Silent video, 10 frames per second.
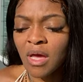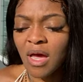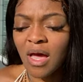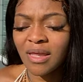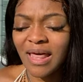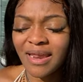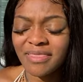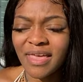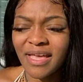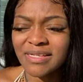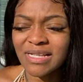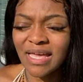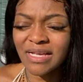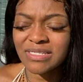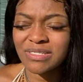a lot of things, I
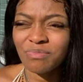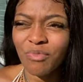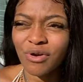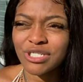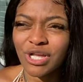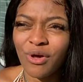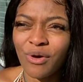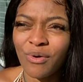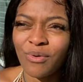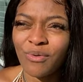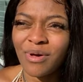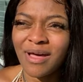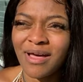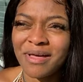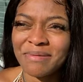guess more so
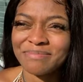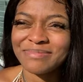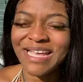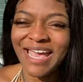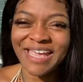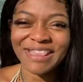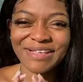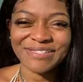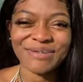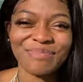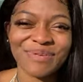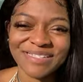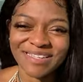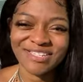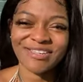taking this new
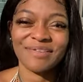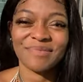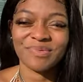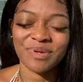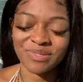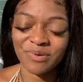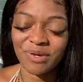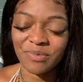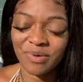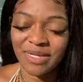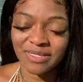position of 2021.